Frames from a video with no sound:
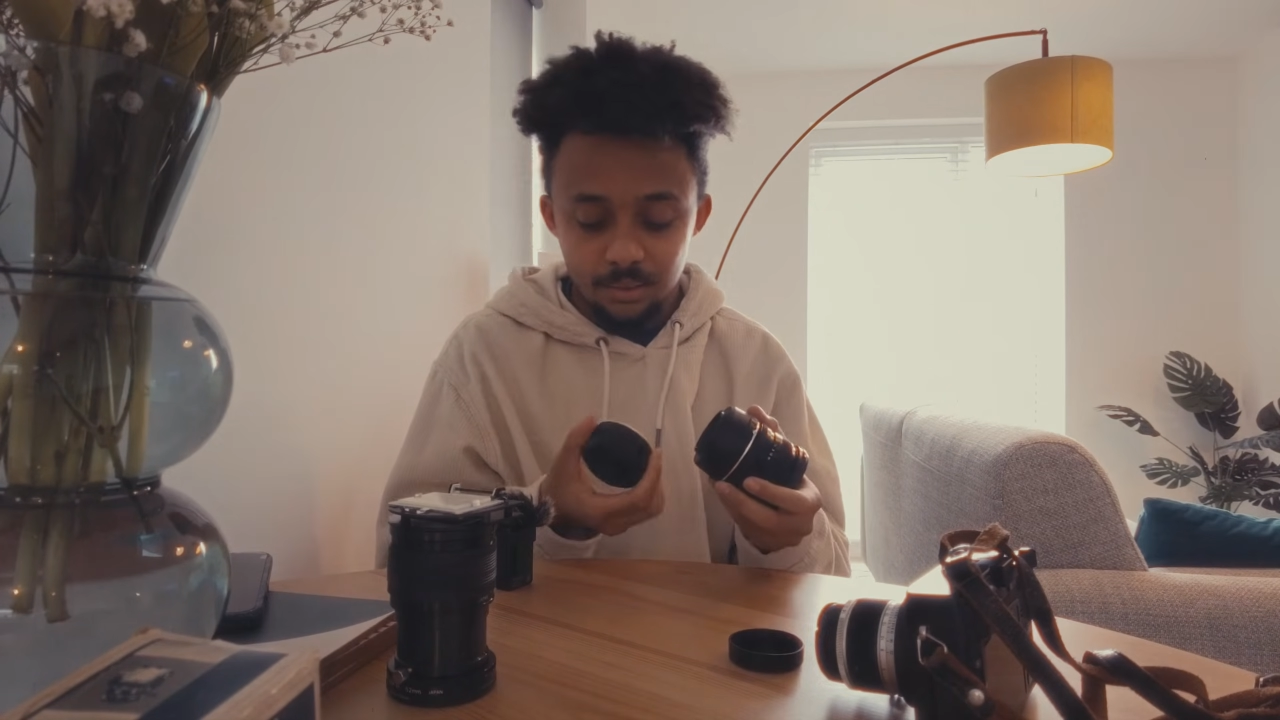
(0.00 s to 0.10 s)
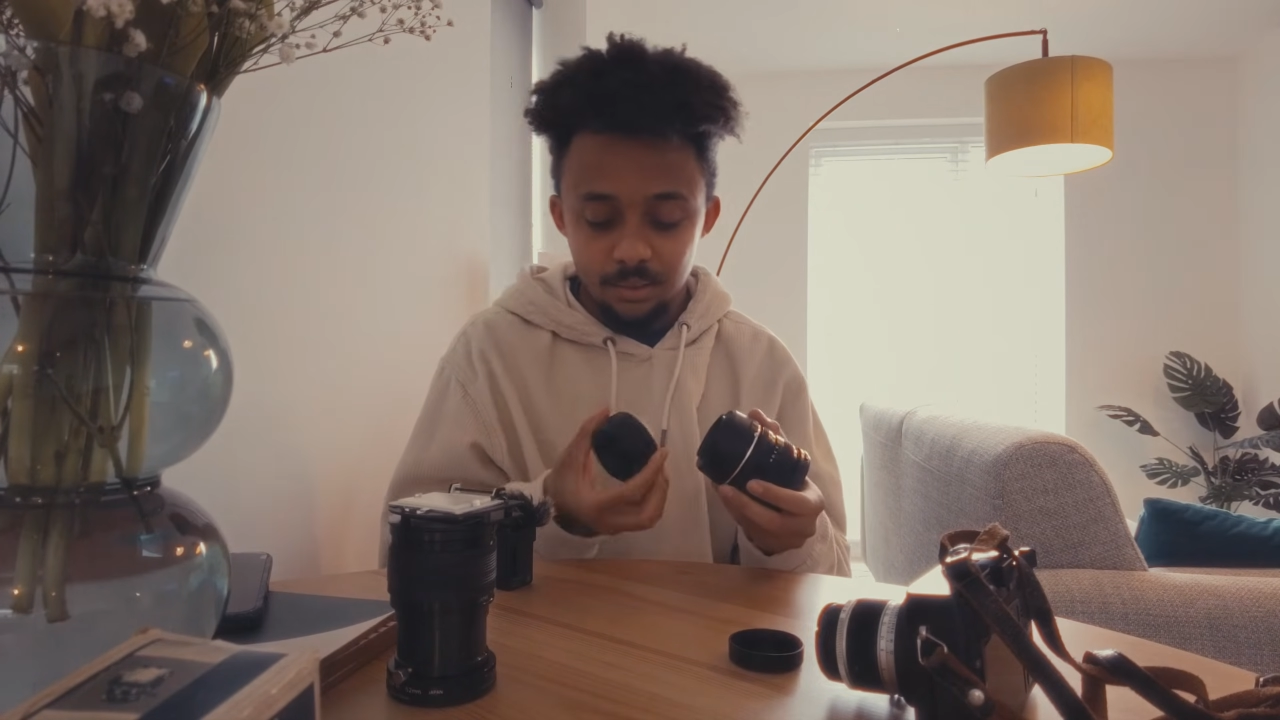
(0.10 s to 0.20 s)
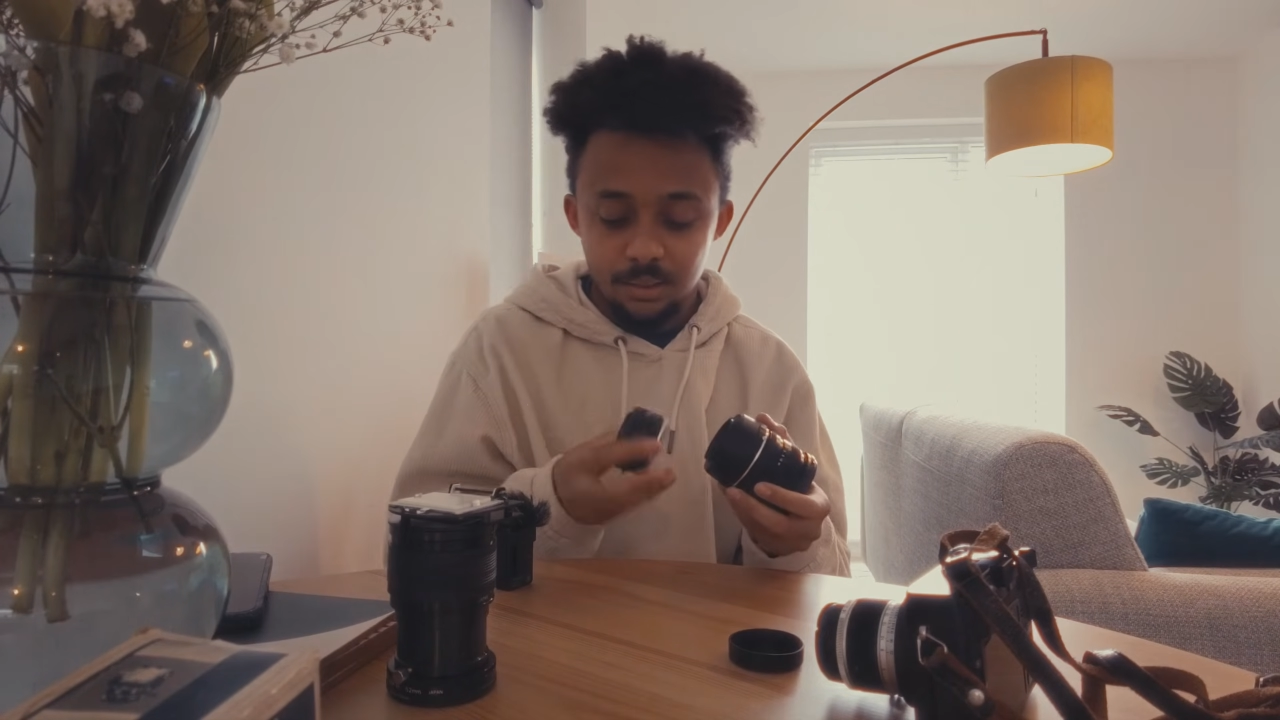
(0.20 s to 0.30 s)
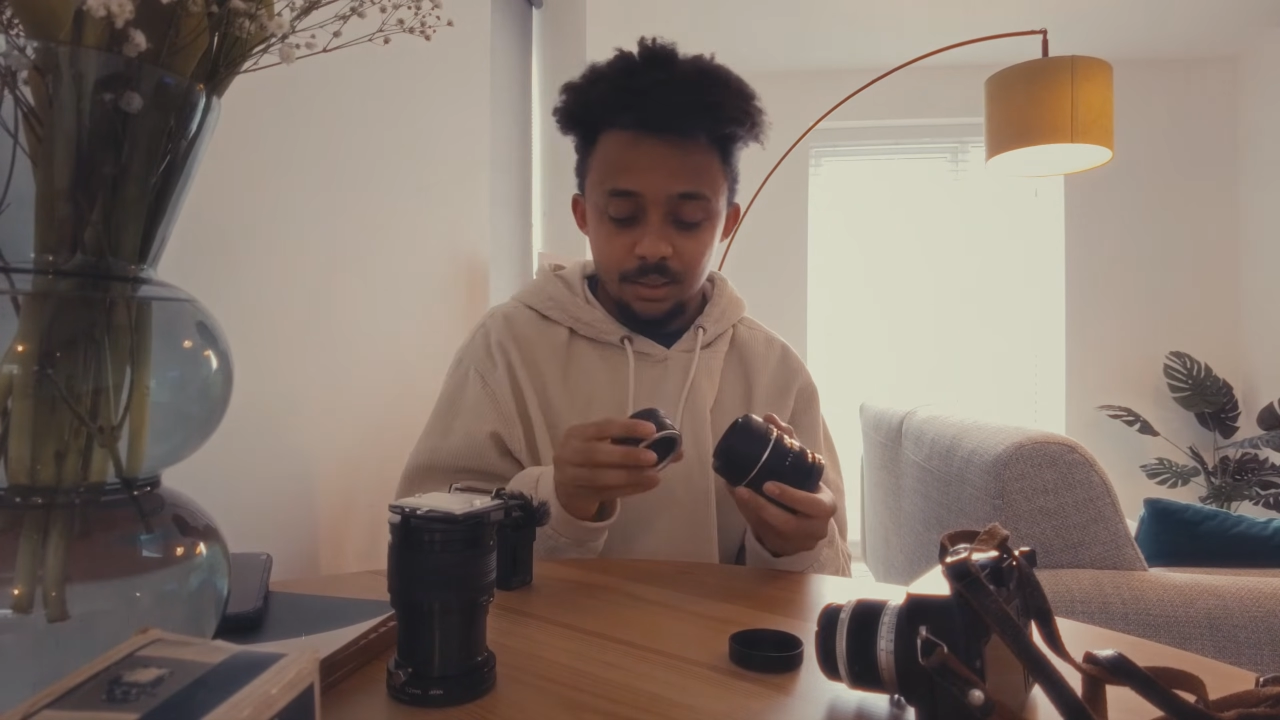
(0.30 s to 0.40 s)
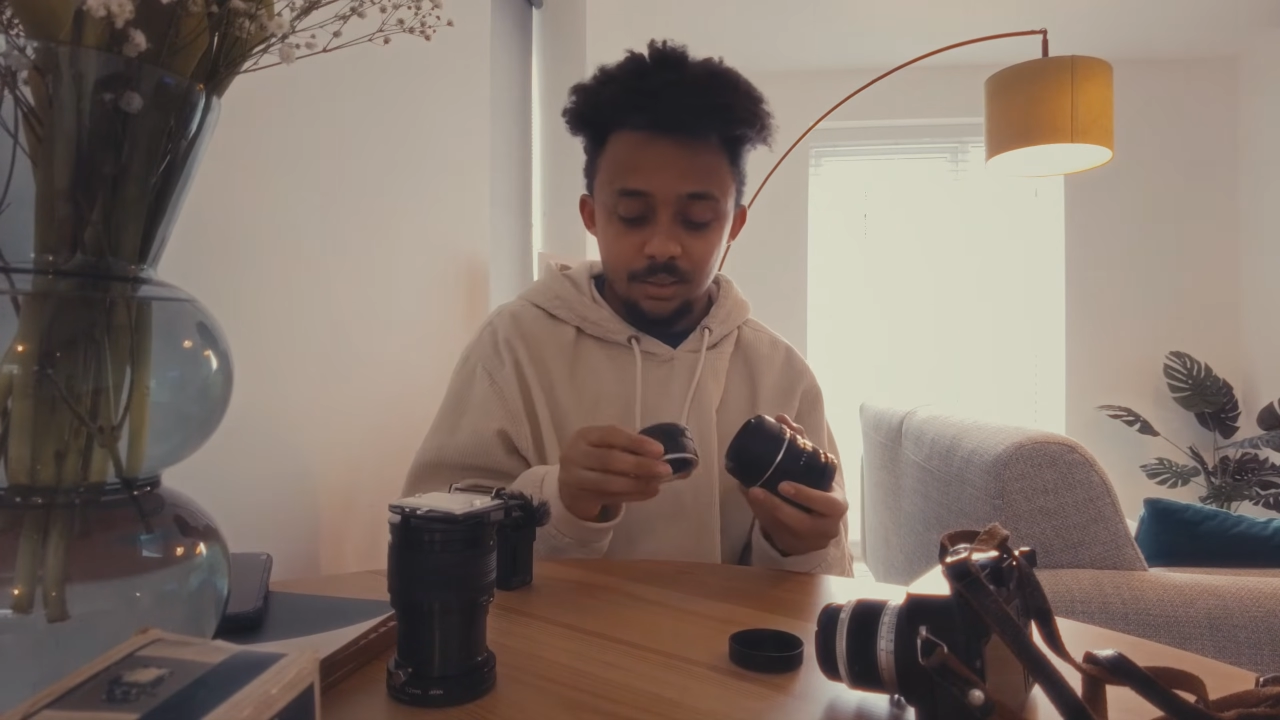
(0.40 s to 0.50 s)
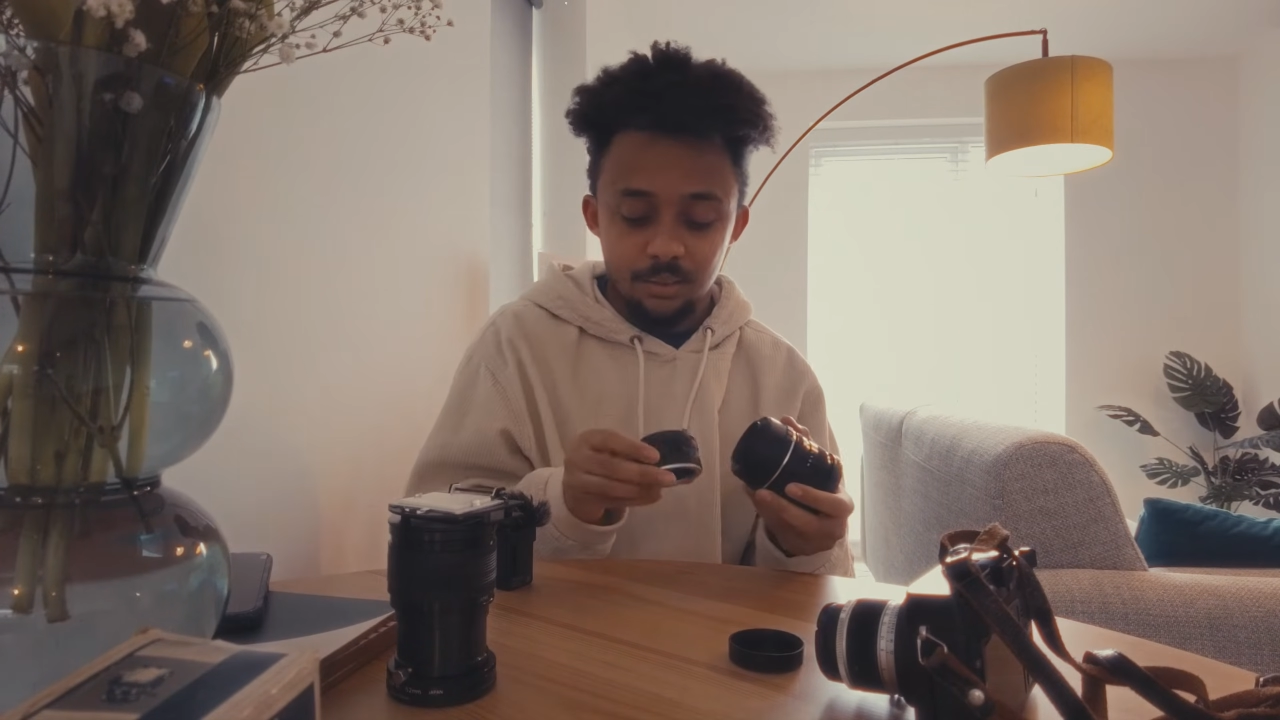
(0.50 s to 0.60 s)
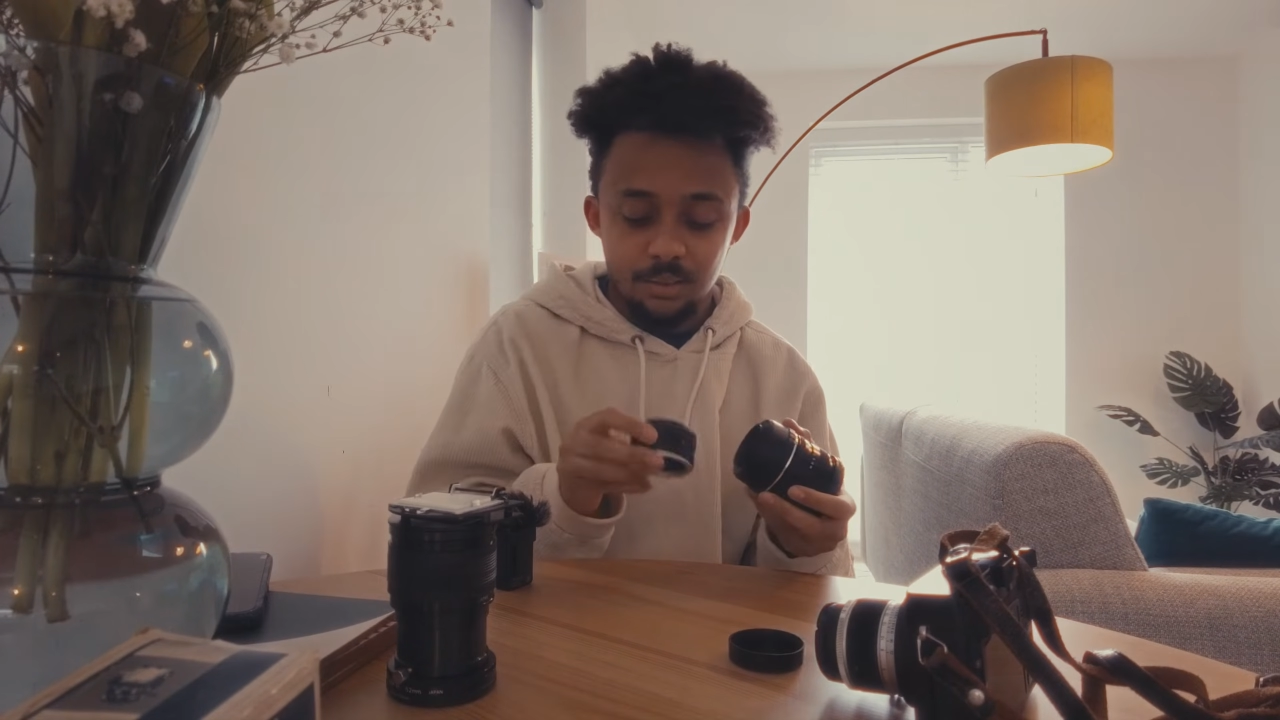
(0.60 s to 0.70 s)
you take your